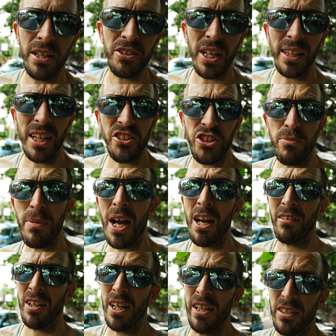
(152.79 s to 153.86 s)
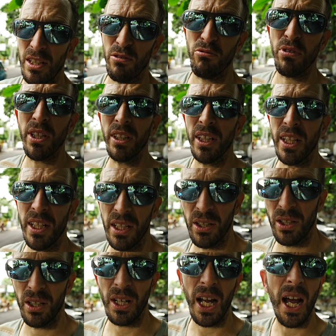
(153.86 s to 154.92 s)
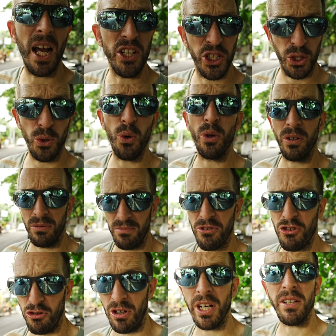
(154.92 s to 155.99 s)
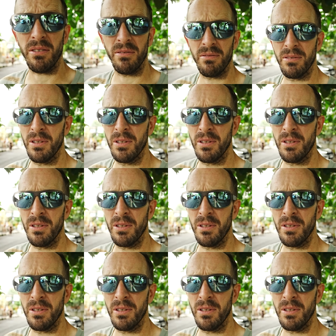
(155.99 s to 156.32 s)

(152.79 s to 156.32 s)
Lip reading: Jalan Cemara is a really short street.